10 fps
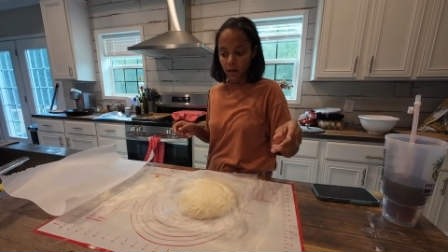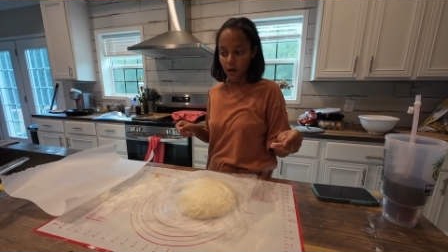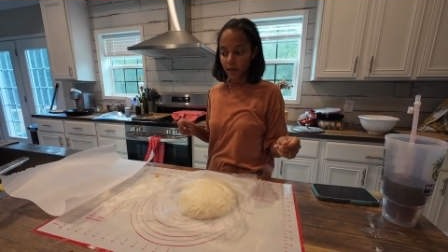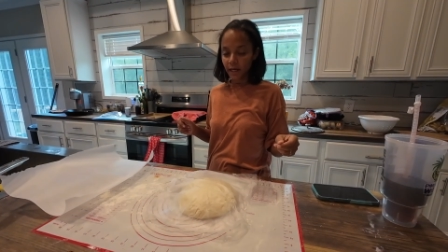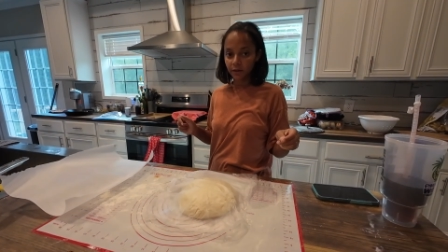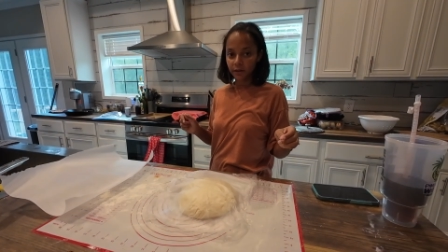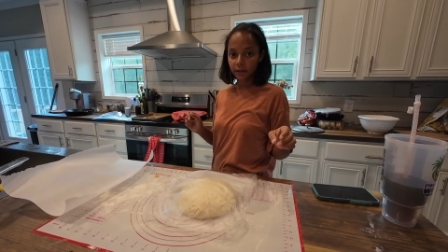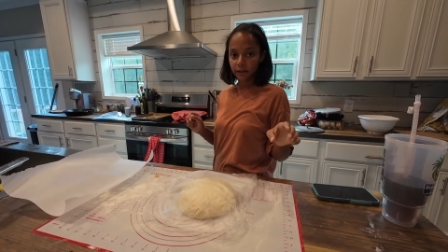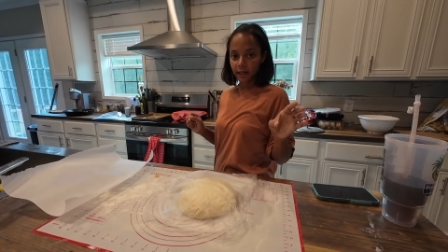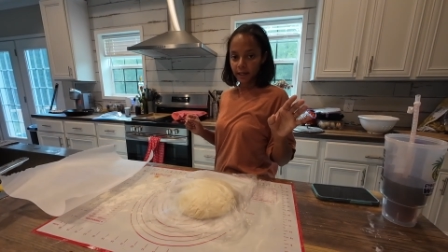Okay,
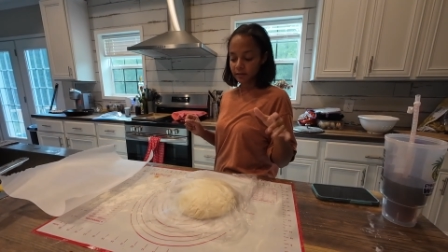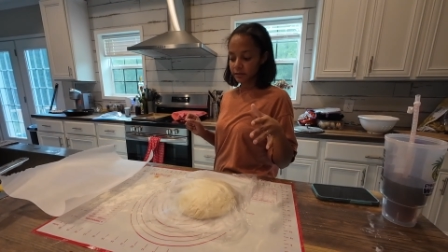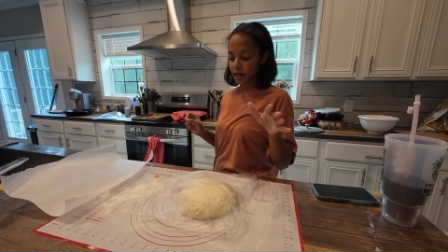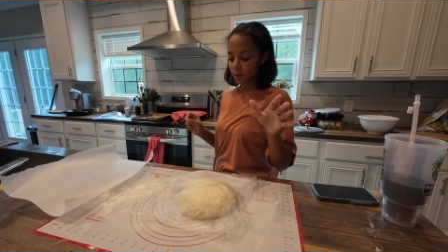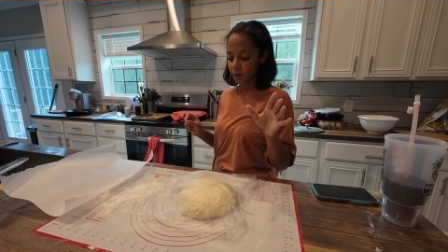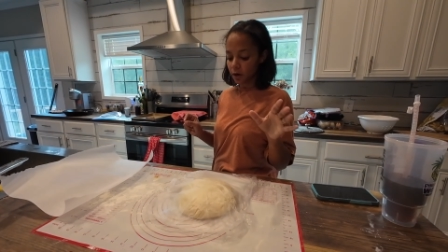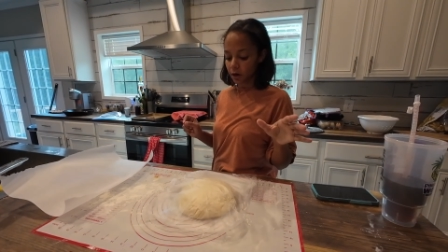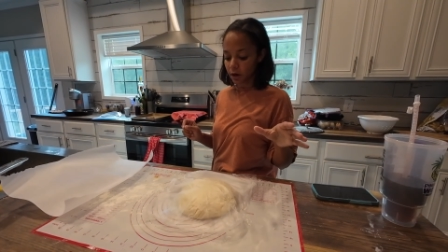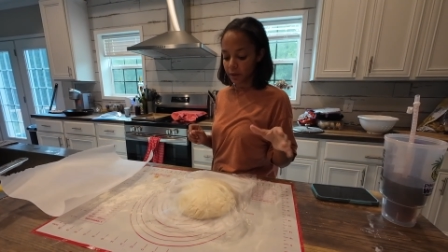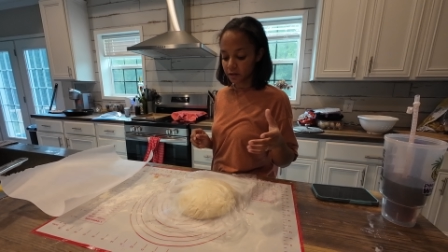you guys, now we are
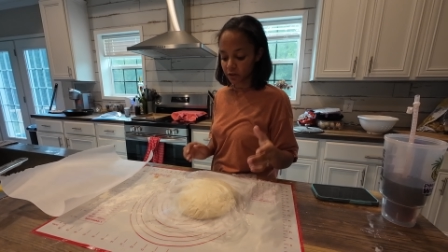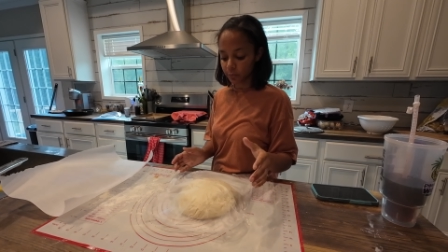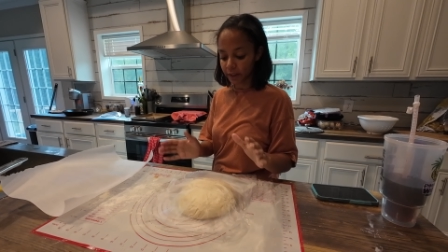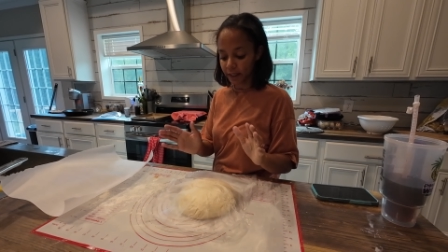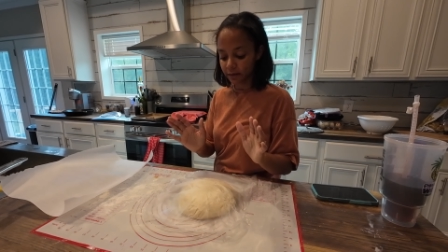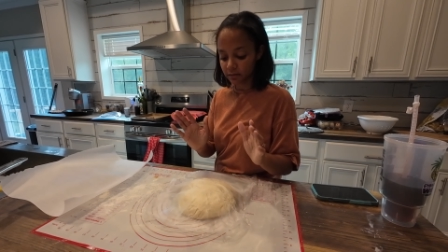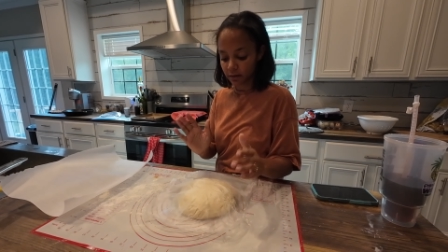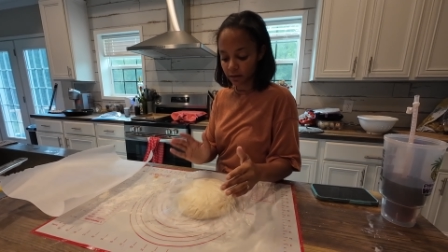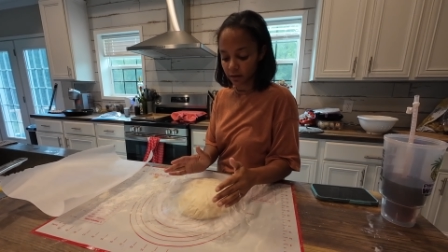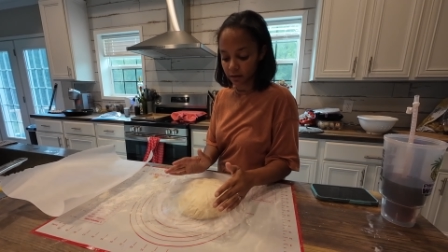going to place
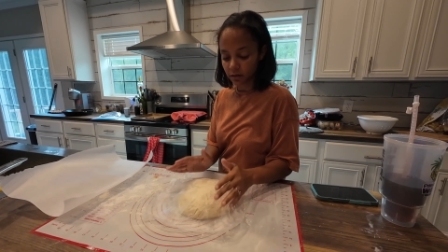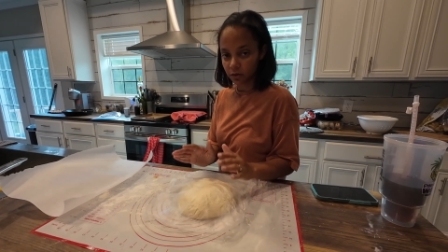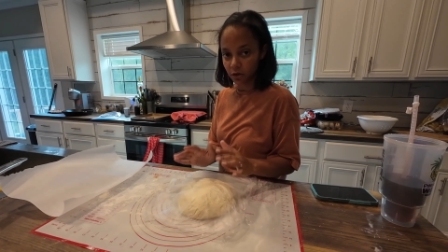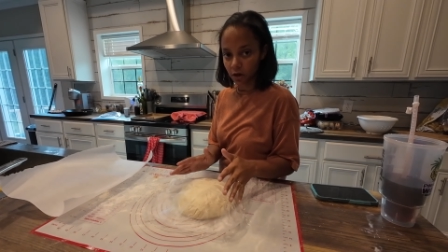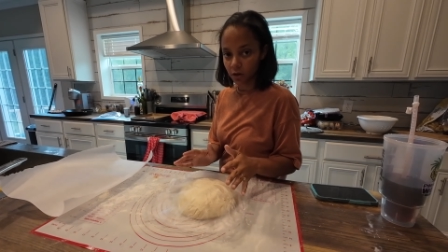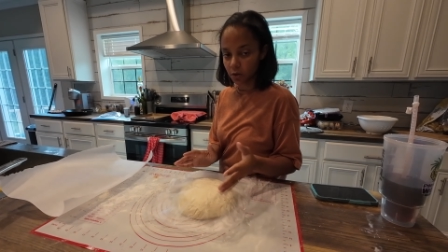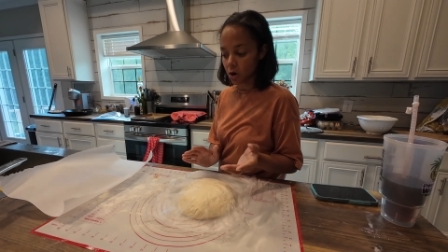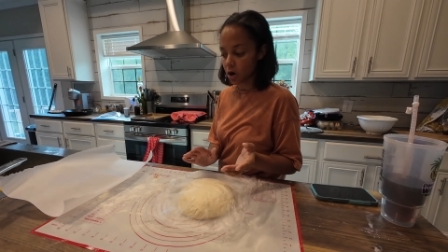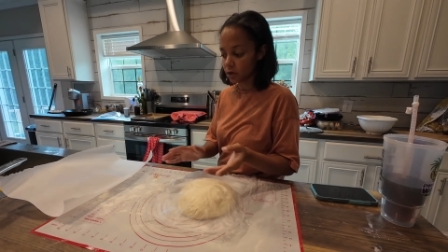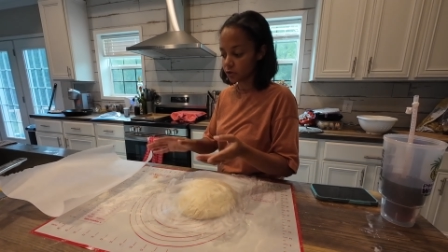this dough
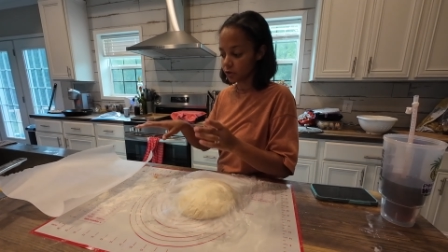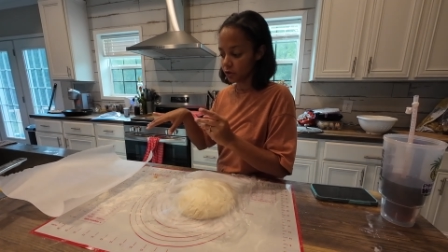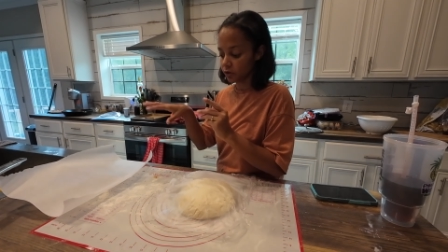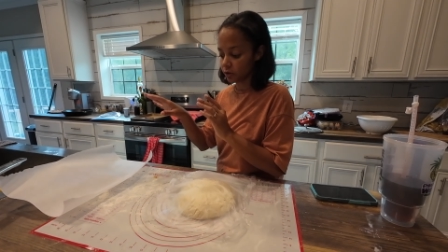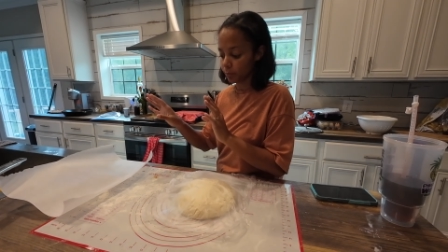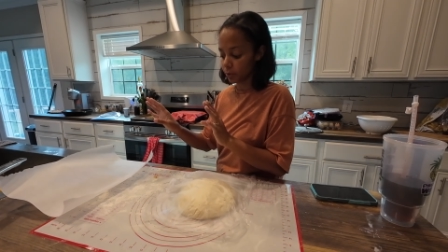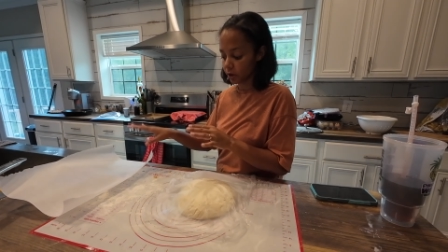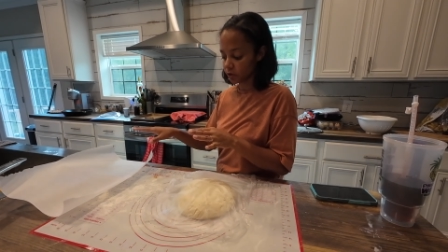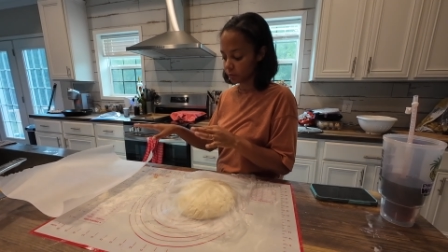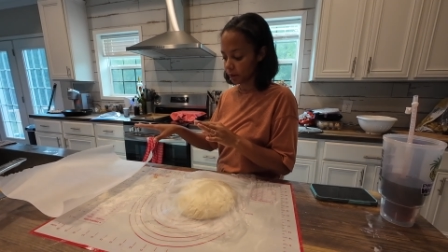onto some
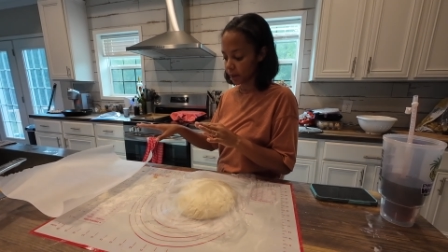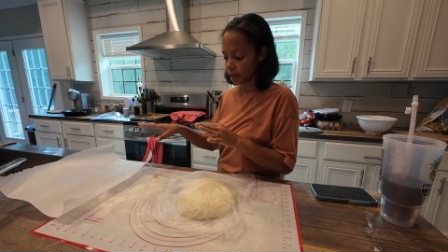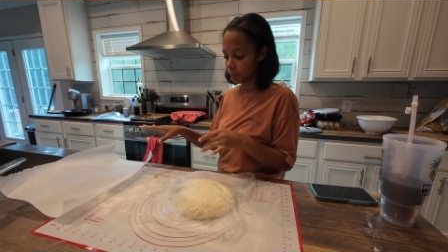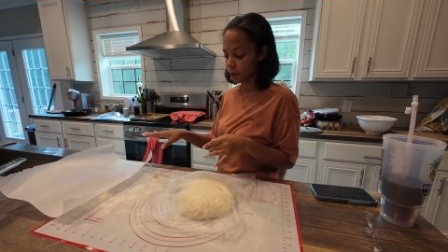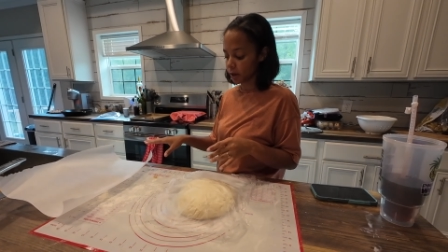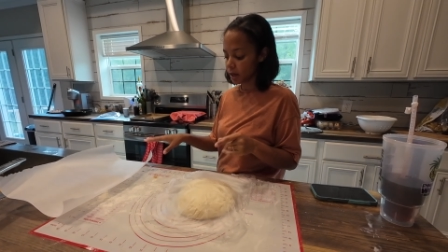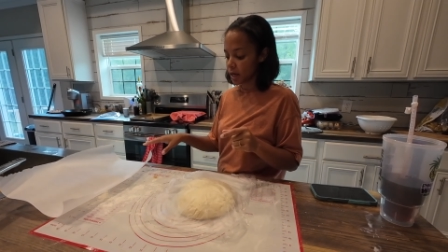parchment paper,